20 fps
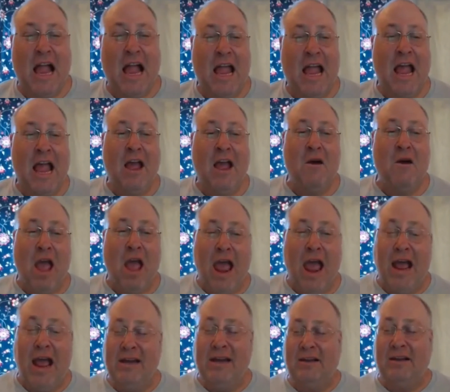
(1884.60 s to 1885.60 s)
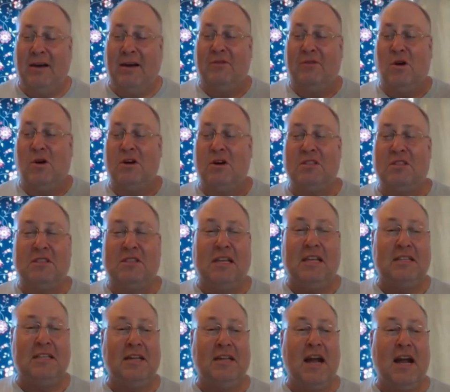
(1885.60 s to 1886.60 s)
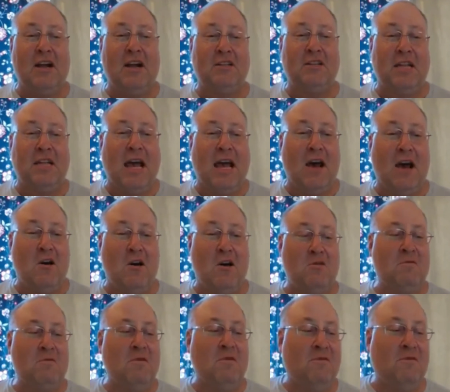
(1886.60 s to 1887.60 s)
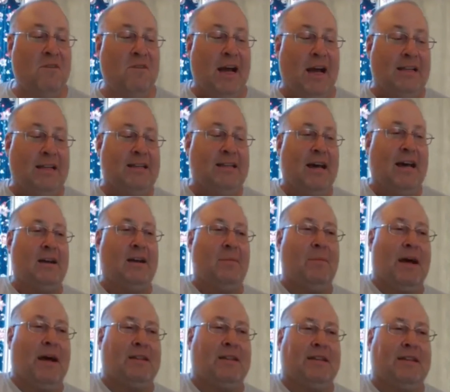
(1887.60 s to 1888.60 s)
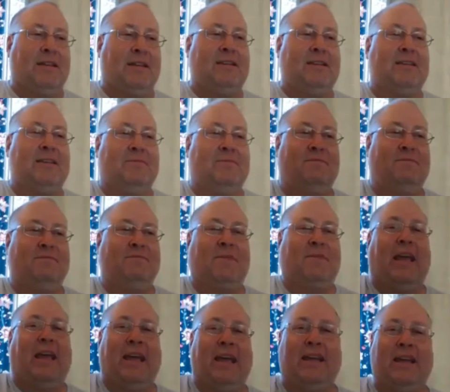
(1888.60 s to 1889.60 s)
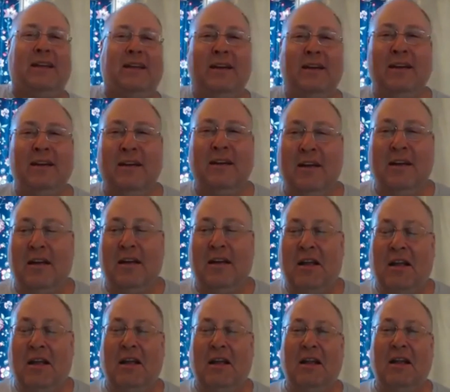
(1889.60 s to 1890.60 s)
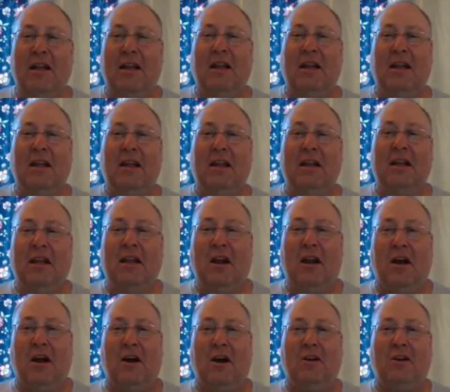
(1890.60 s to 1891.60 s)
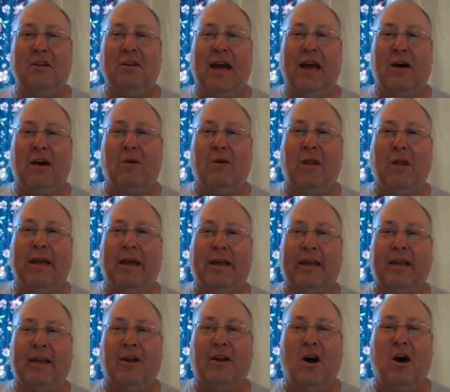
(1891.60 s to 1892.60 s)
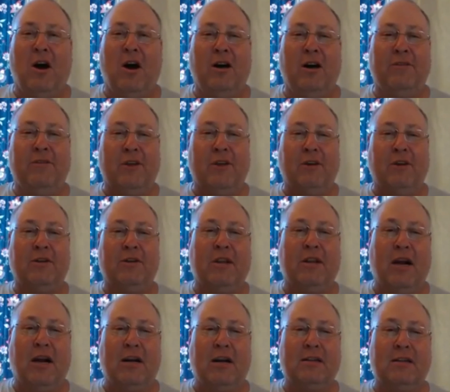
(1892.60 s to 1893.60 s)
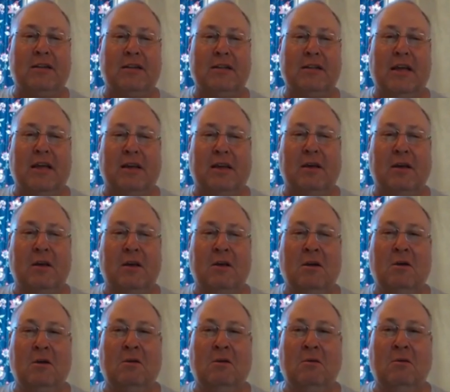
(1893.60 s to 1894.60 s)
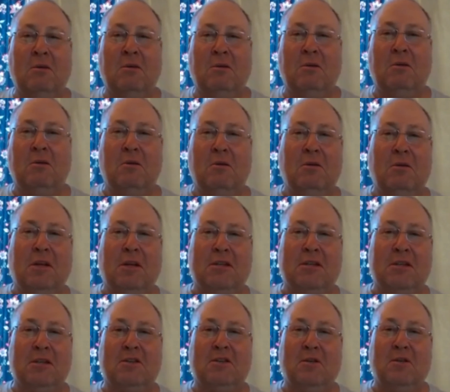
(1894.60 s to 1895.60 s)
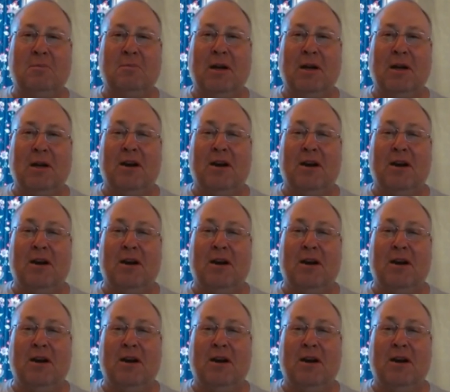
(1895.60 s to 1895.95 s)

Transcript: and of course, the entire town finds out about this, and they're all now like in awe of you. And Darius is like, "Ooh, he's a superhero